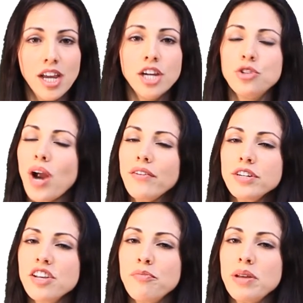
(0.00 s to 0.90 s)

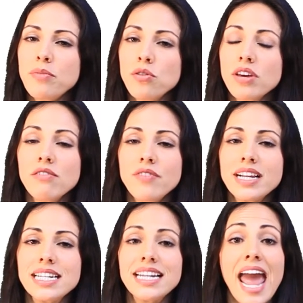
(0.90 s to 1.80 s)
Drivers have been both
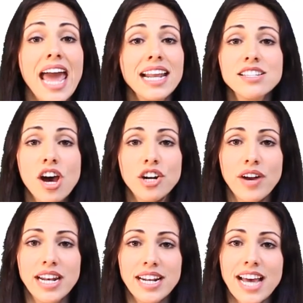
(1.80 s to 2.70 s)
convicted and
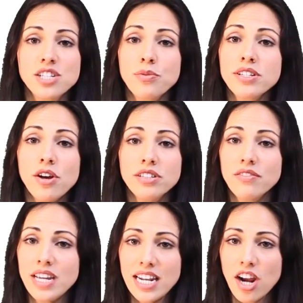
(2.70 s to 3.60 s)
exonerated as a result
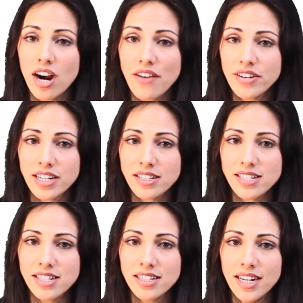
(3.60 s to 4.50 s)
of EDR
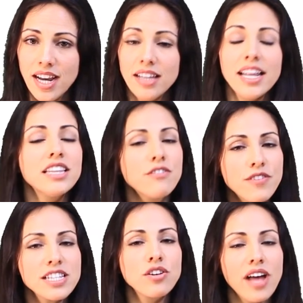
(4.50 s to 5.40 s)
evidence. Let the
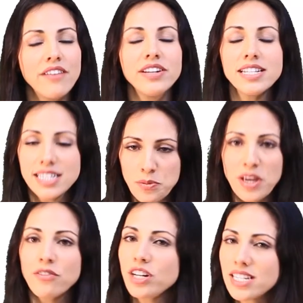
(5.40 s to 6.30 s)
physical evidence
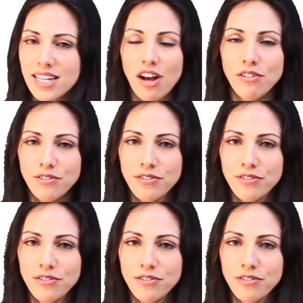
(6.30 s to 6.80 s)
speak for itself.